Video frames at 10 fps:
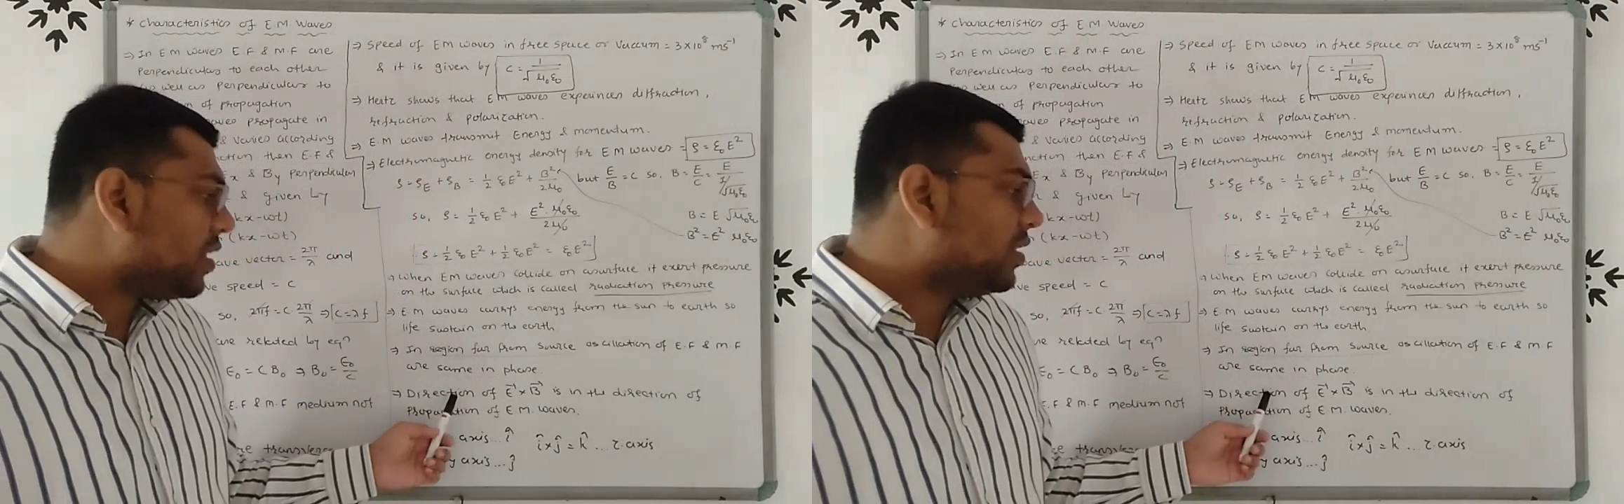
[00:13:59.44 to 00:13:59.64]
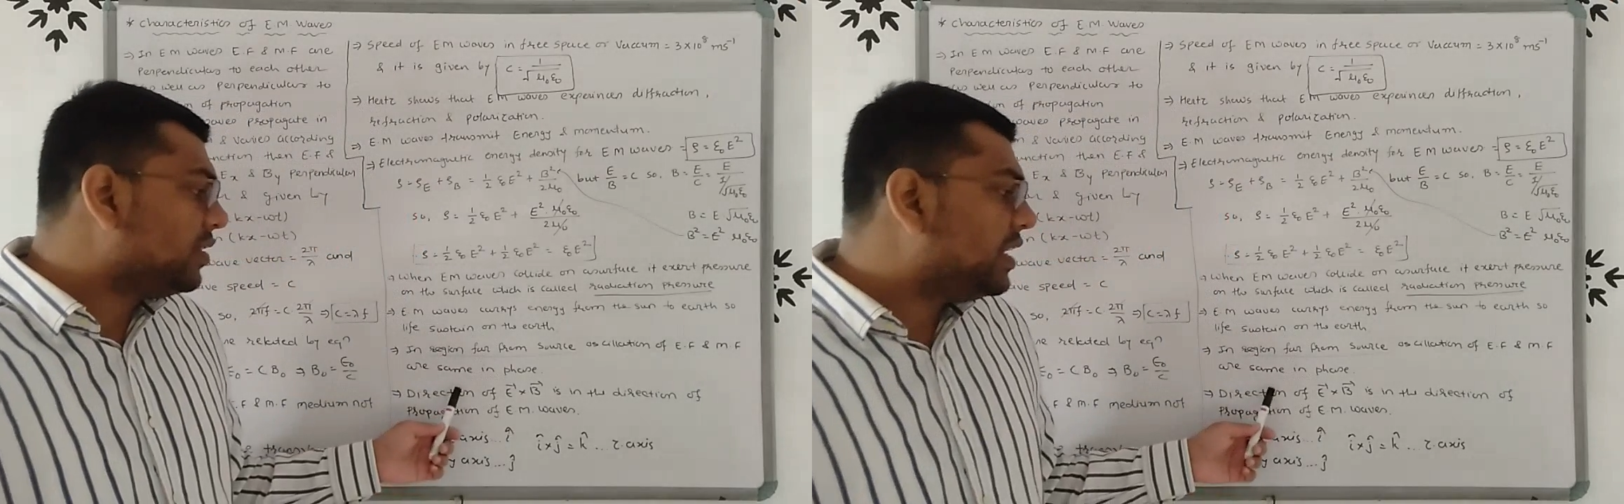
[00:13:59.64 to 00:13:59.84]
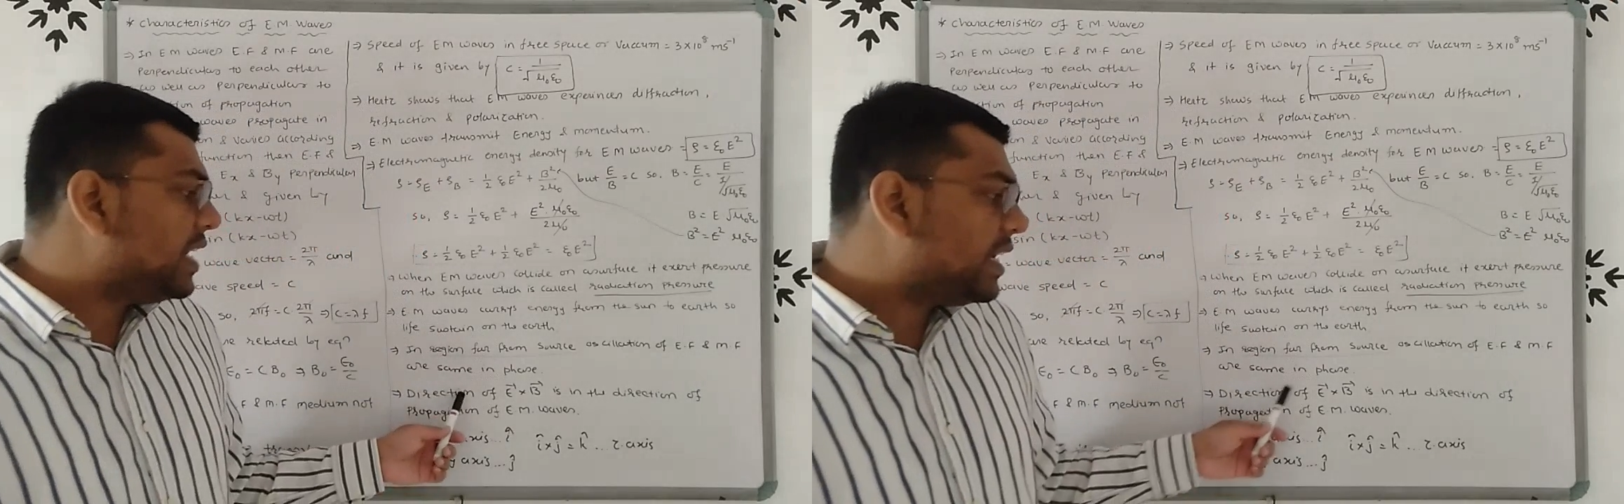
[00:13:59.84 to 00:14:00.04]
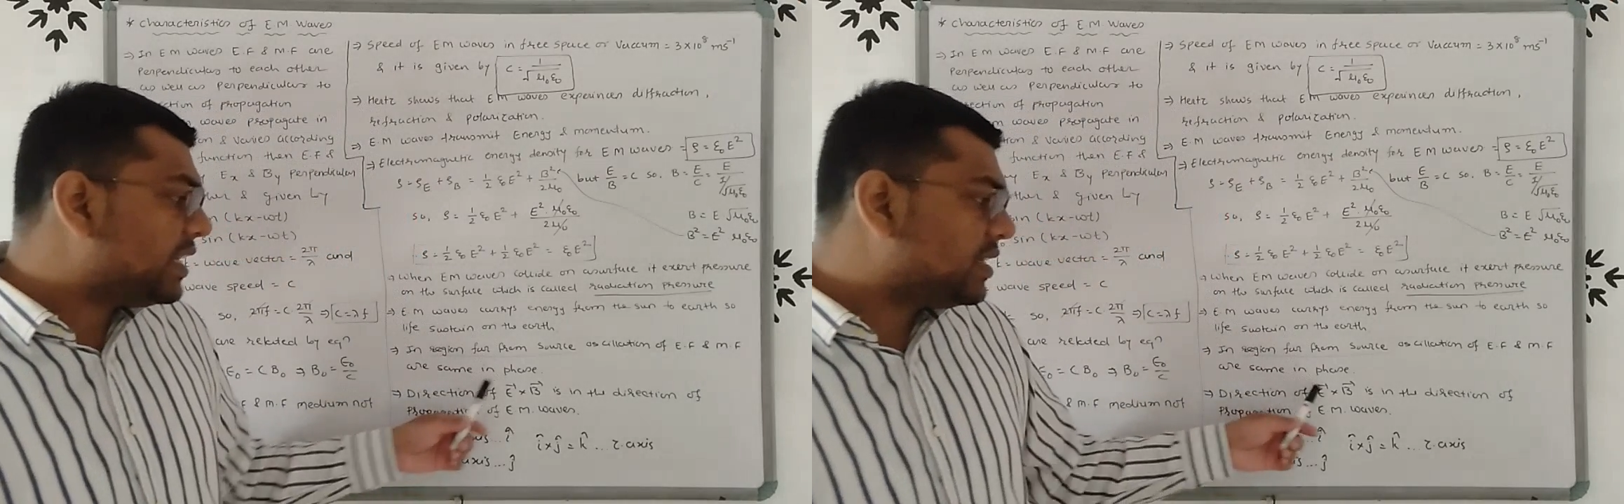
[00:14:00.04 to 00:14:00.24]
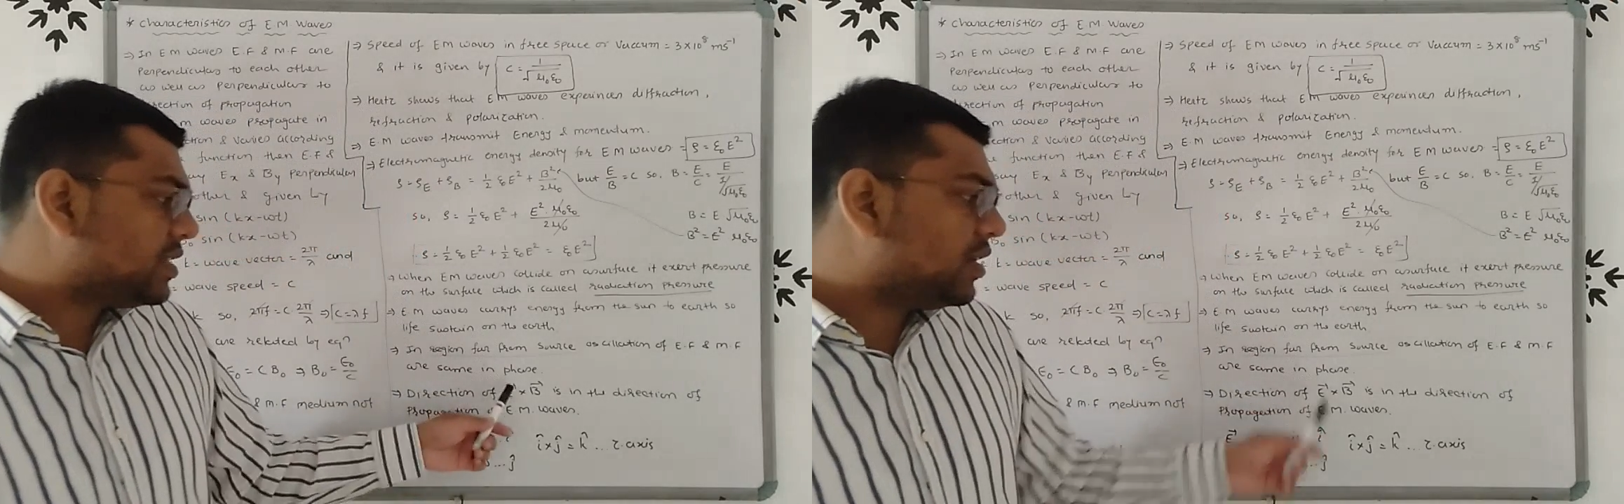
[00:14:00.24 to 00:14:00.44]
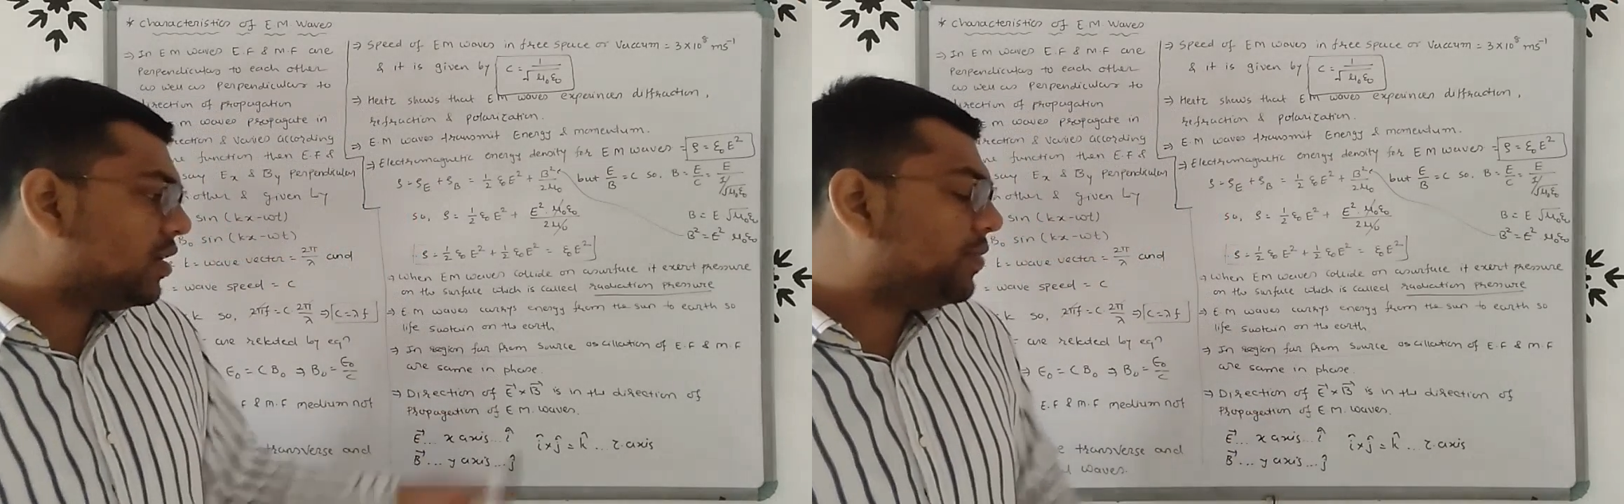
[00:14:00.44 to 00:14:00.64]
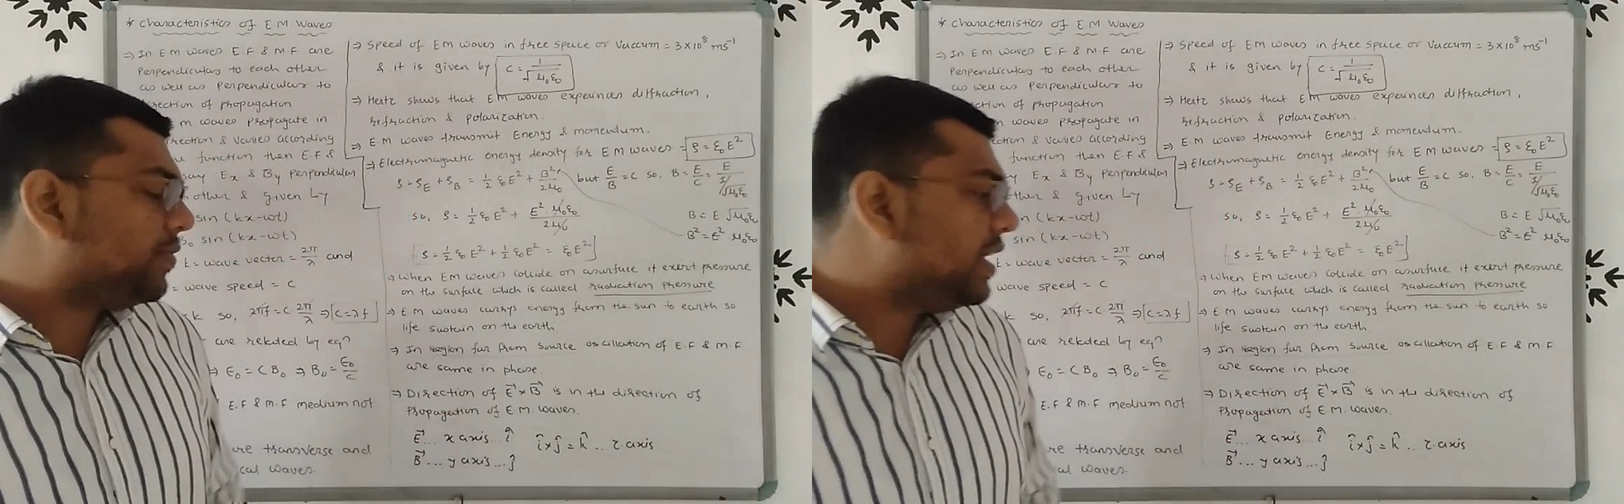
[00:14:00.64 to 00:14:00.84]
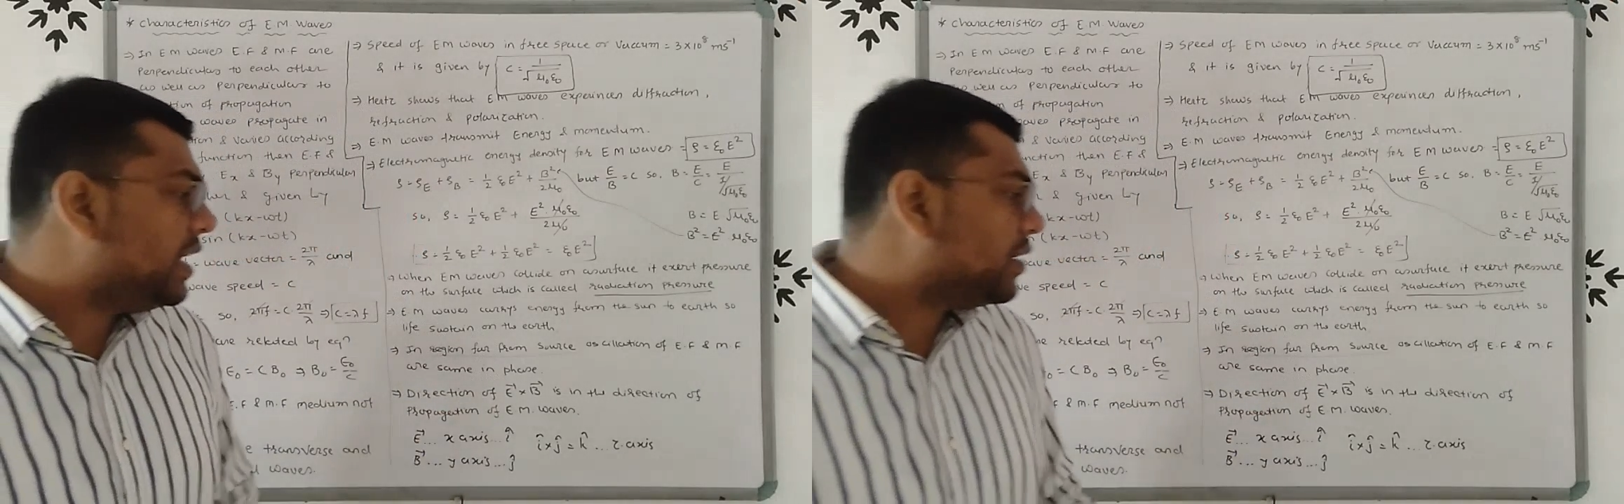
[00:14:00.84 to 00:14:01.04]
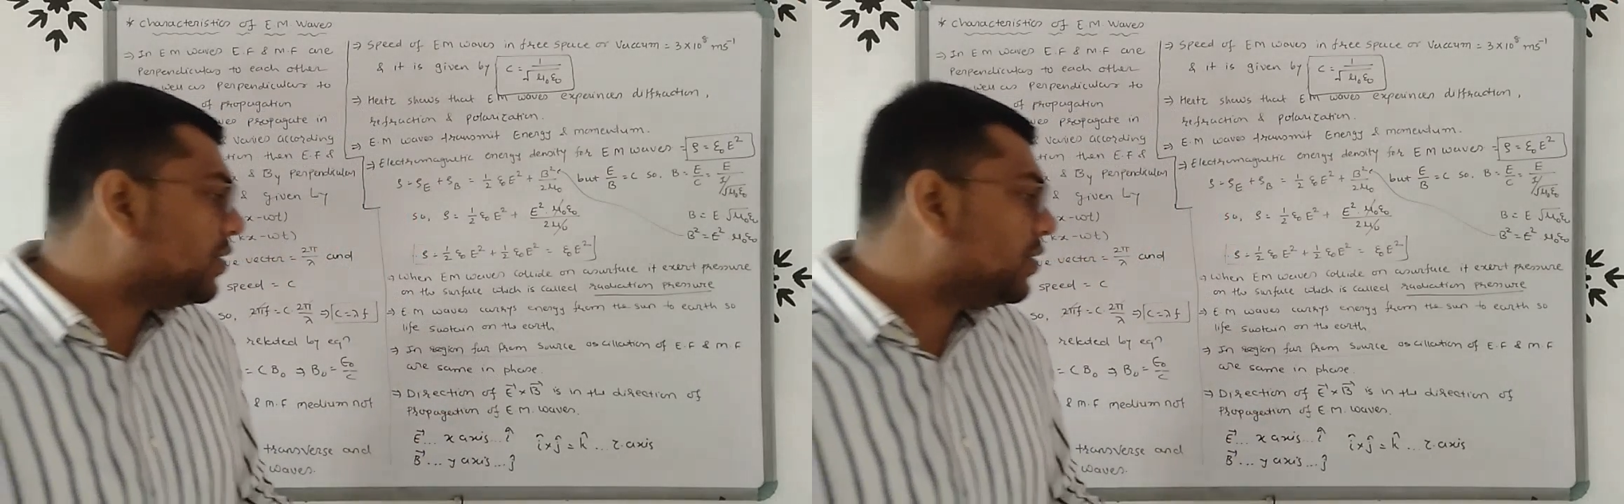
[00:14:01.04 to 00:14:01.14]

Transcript: the direction of E